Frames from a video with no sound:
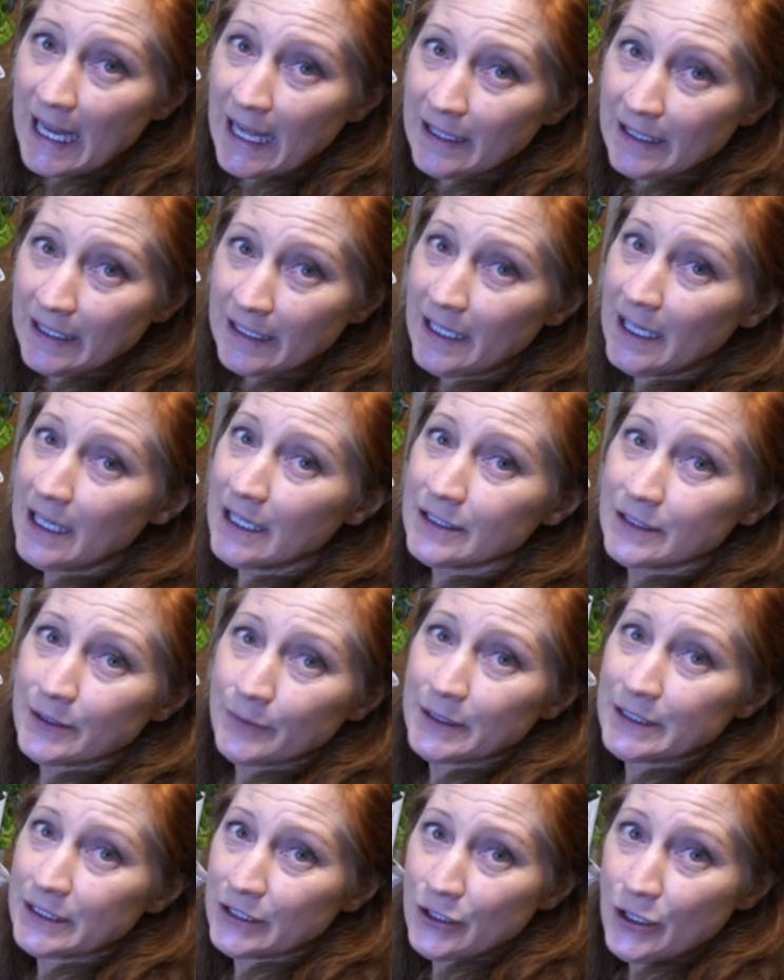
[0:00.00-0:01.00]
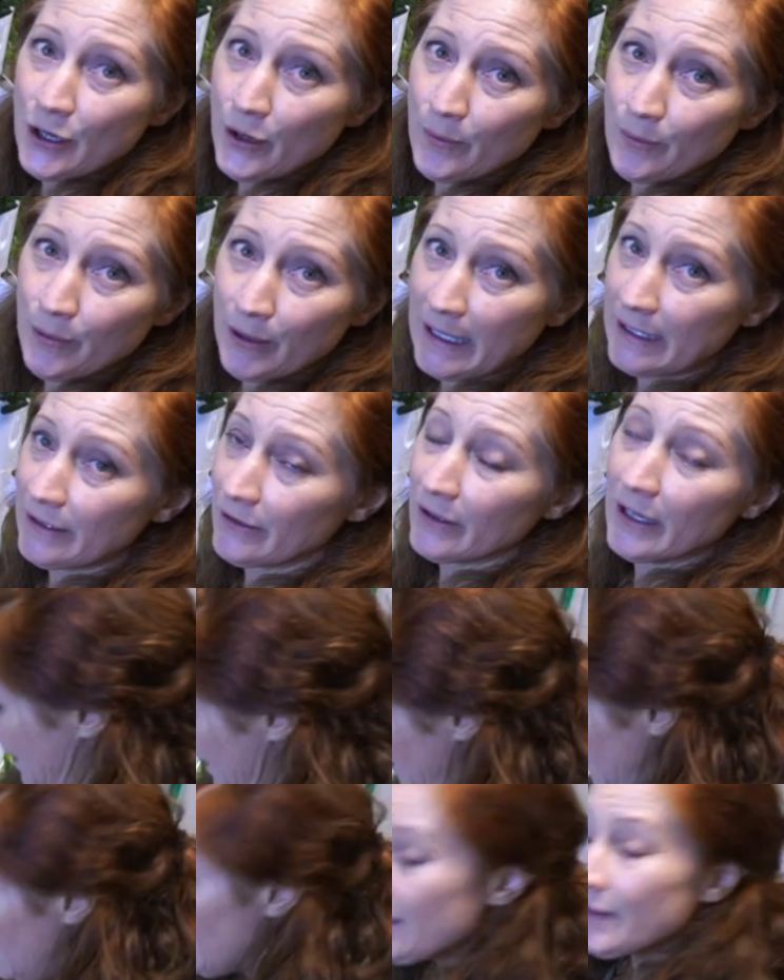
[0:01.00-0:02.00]
gallon. So it's a no brainer.
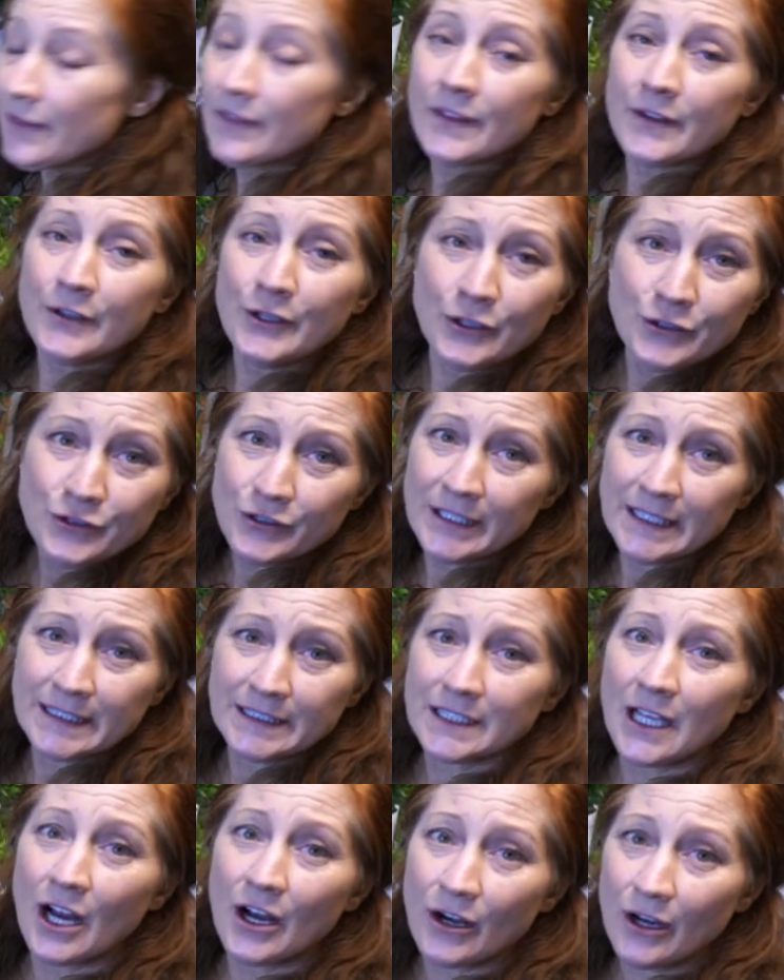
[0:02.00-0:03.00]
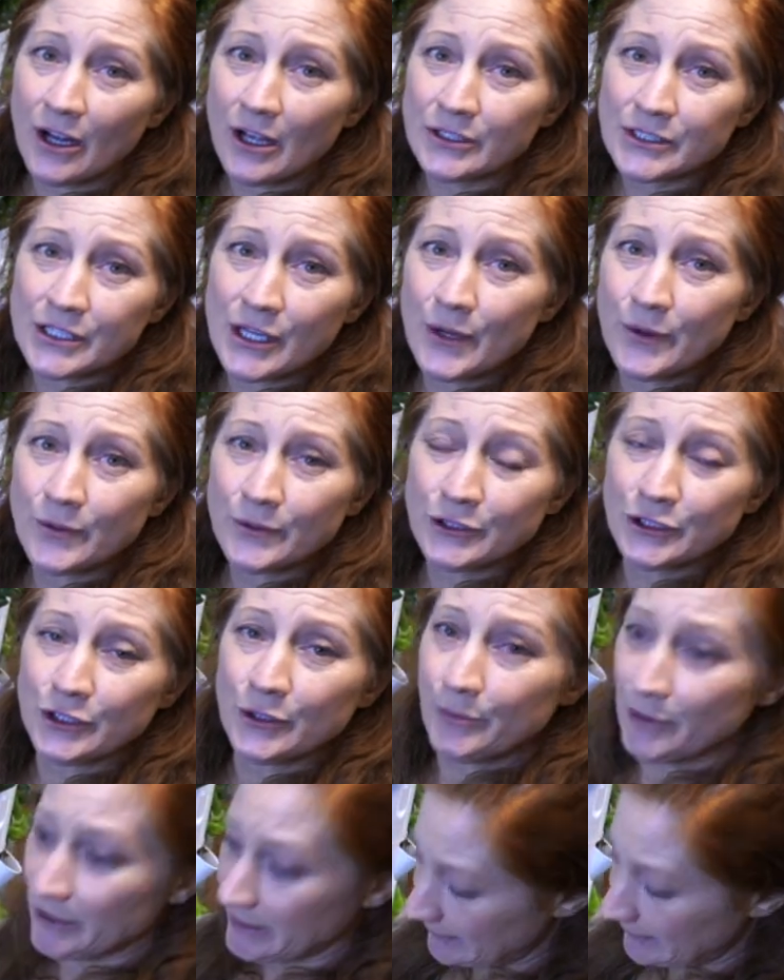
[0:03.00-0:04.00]
The nutrients are also super